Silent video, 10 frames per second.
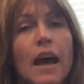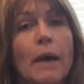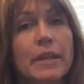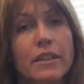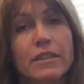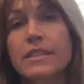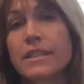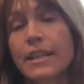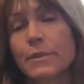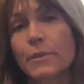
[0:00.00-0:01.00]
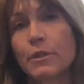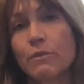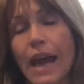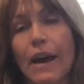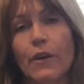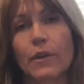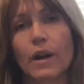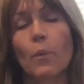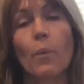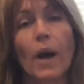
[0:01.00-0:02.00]
I'm here to discuss with you
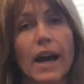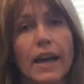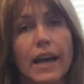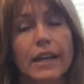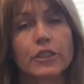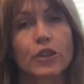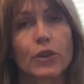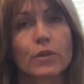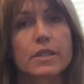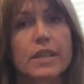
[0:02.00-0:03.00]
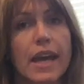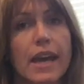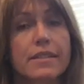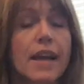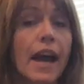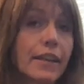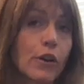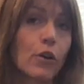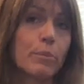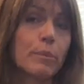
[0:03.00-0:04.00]
now why I chose a tiny
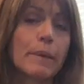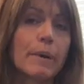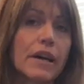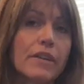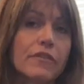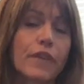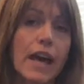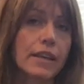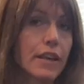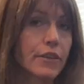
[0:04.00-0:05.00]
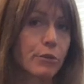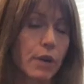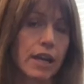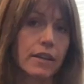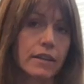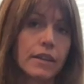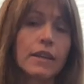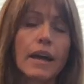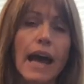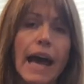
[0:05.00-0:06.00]
home above any other rig,
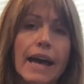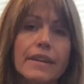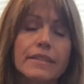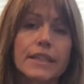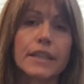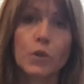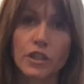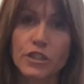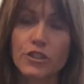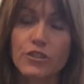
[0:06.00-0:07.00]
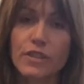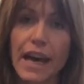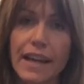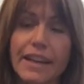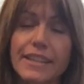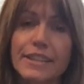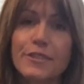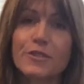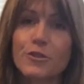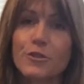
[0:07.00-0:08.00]
and in order to do that, I
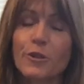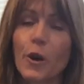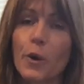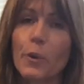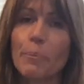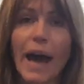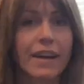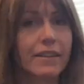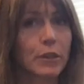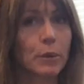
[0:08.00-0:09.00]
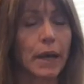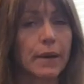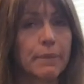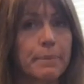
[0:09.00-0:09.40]
need to go back a little bit.